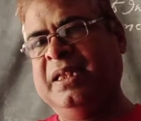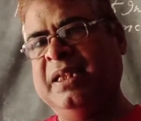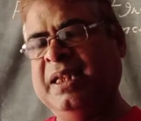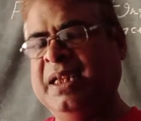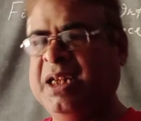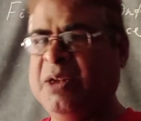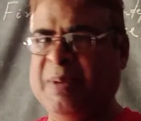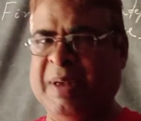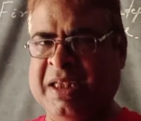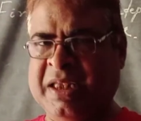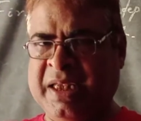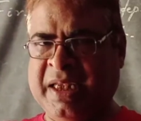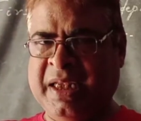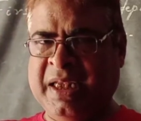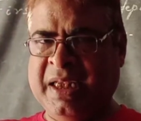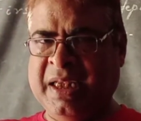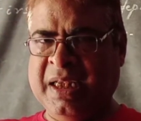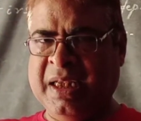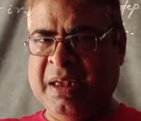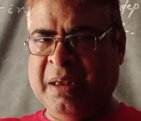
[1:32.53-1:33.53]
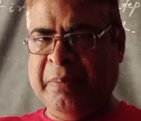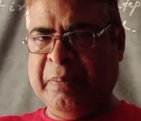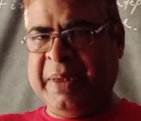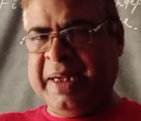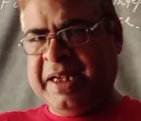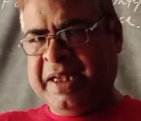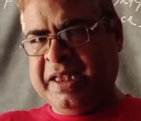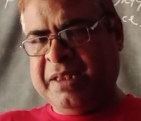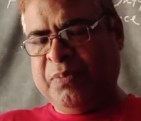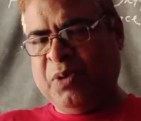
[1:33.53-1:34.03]
it was the
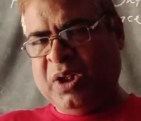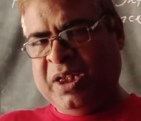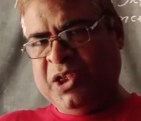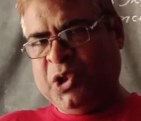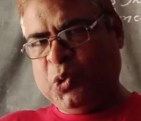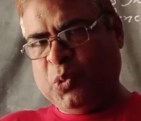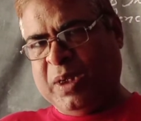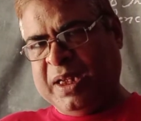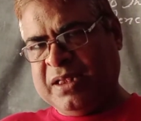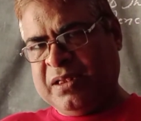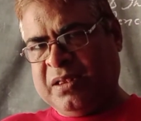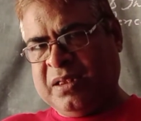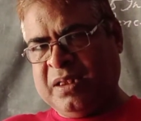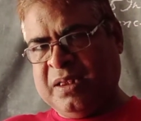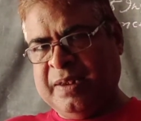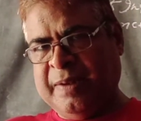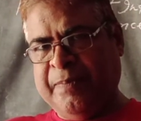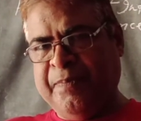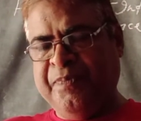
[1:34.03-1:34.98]
British policy was